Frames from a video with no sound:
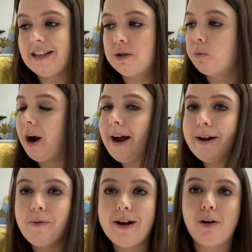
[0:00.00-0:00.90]
It's
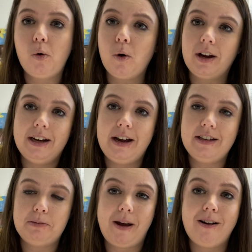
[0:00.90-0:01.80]
why we are
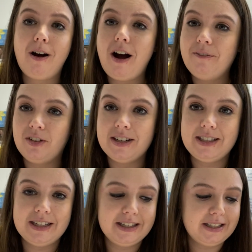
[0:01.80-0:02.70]
organized by
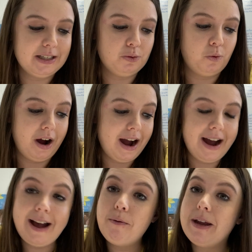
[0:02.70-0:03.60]
conferences. It's
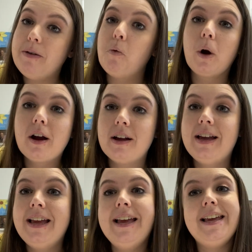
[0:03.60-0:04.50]
why we work
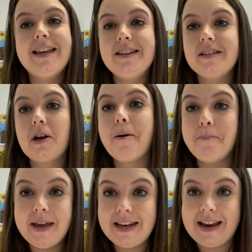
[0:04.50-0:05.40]
in
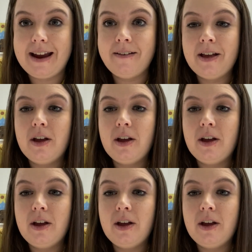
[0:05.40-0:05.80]
committee.